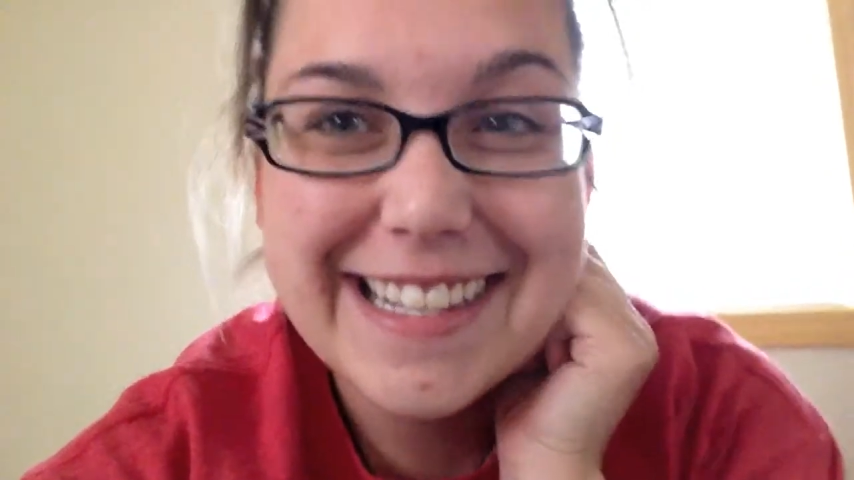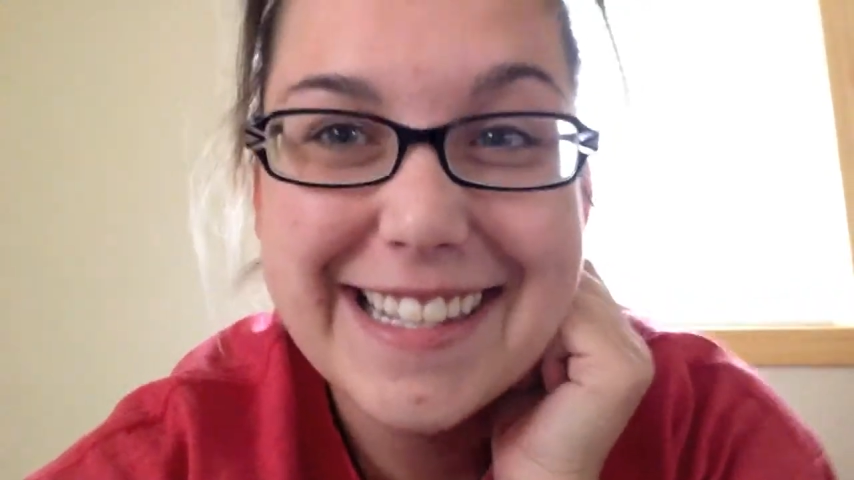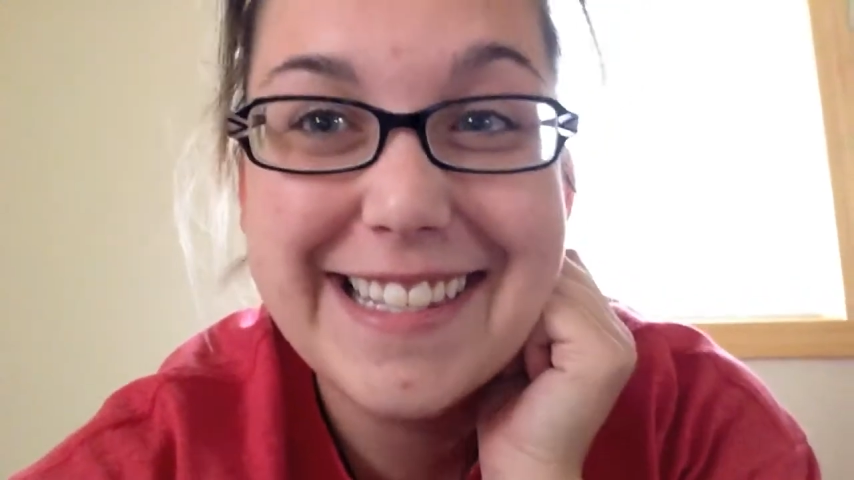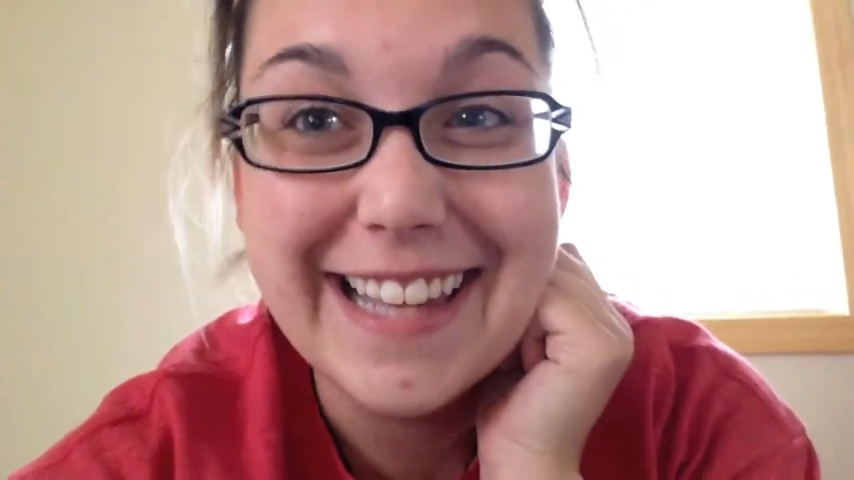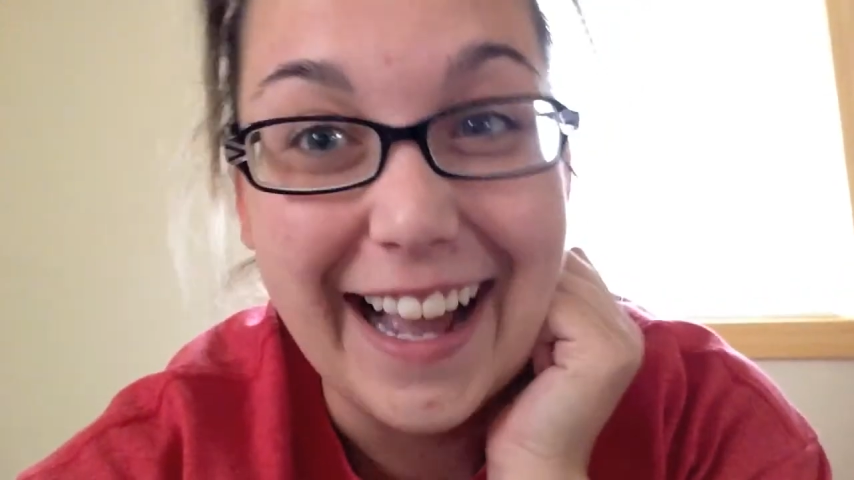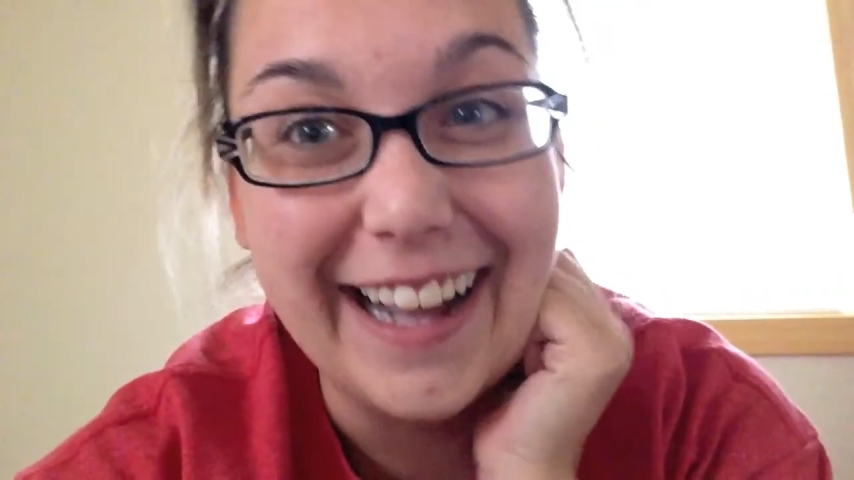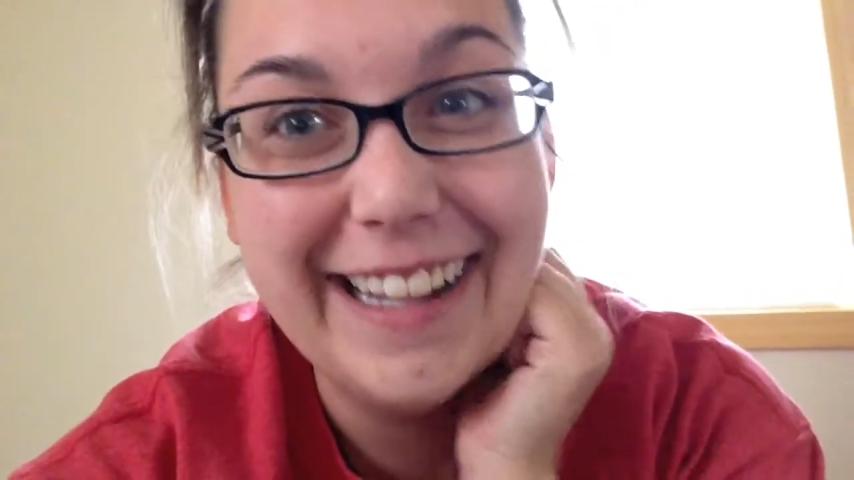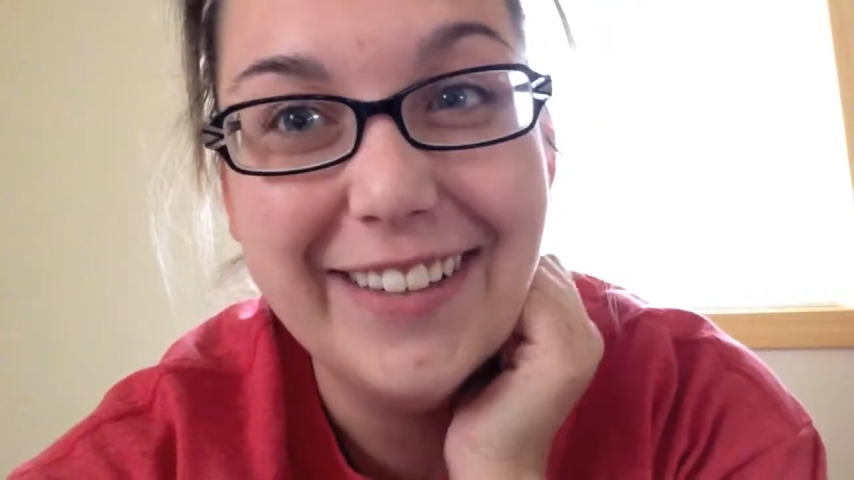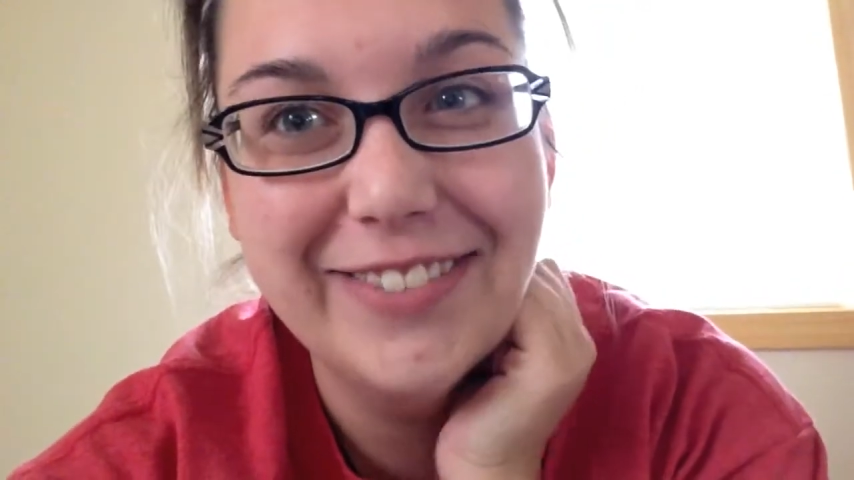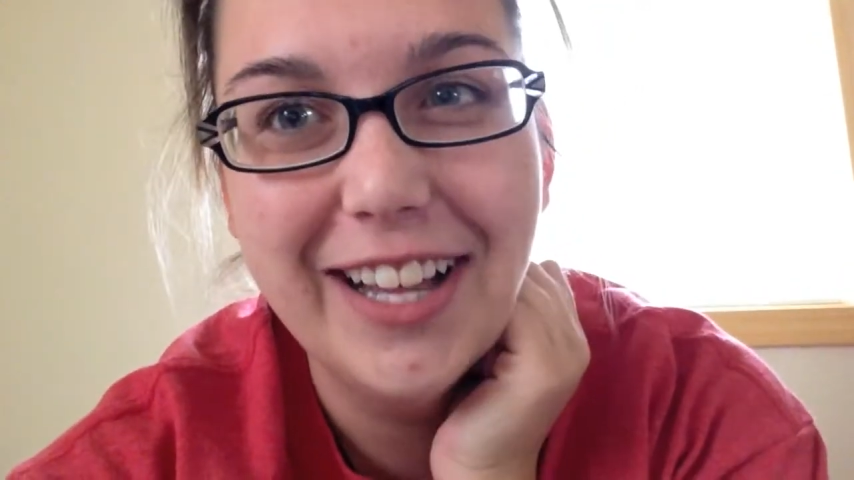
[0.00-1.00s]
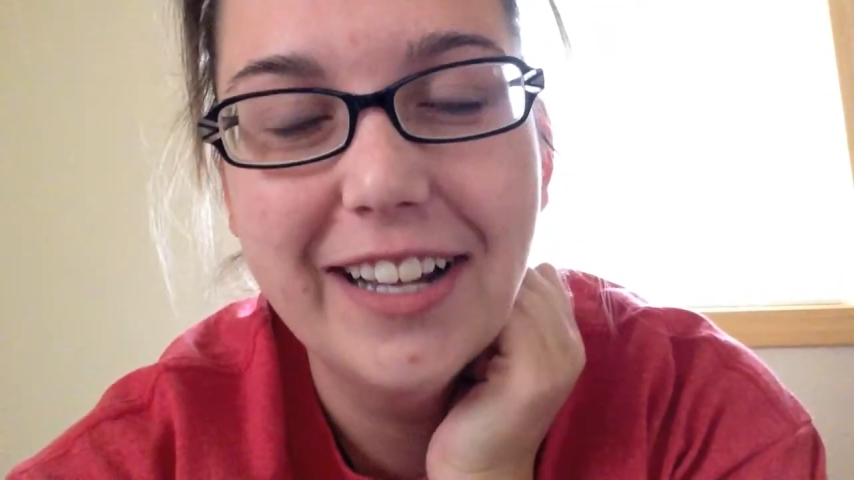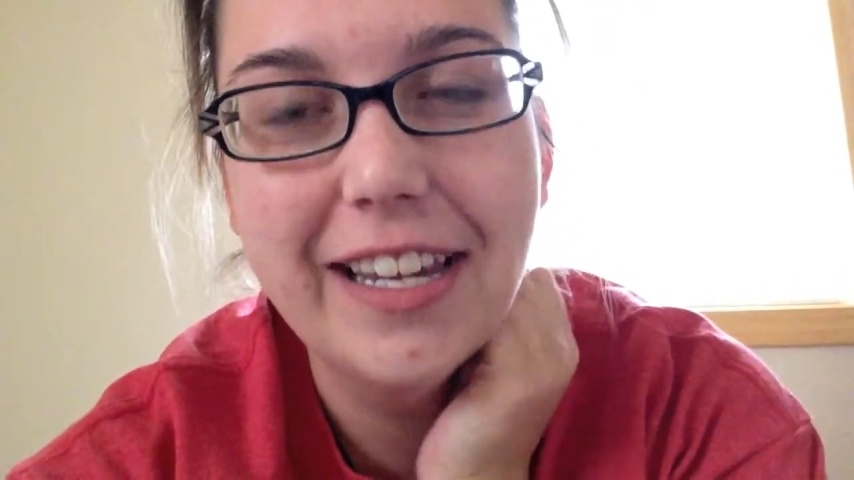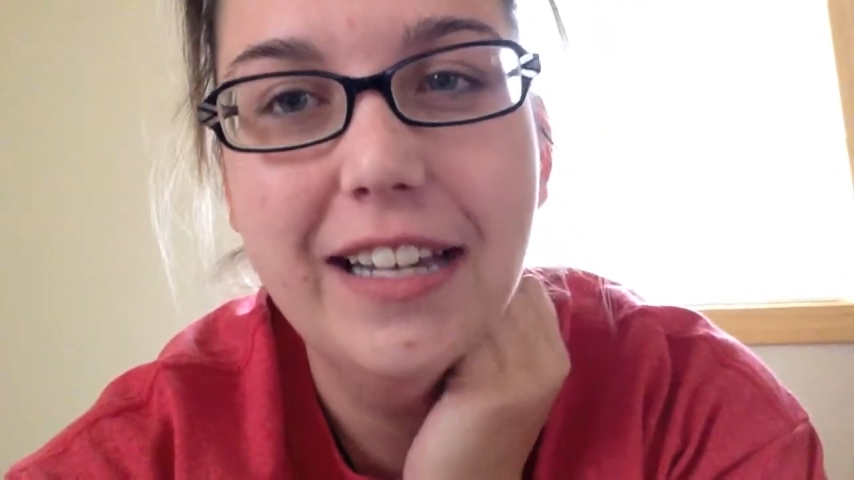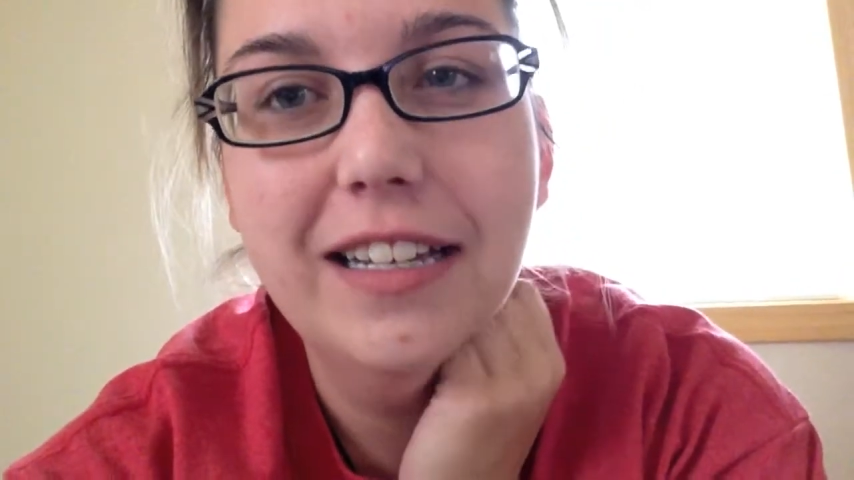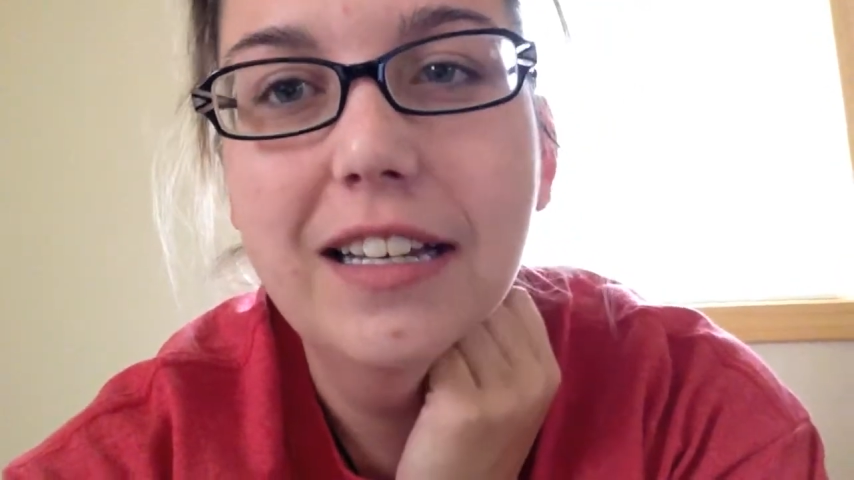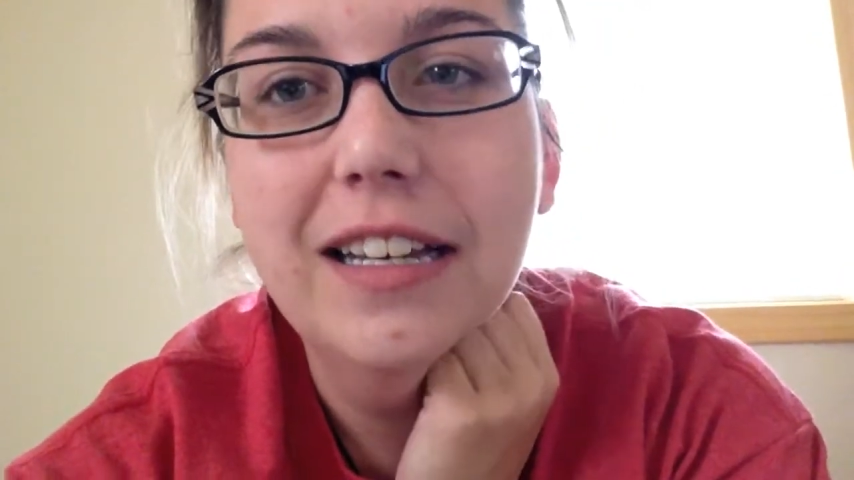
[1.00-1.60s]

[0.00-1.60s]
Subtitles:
suck at vlogging.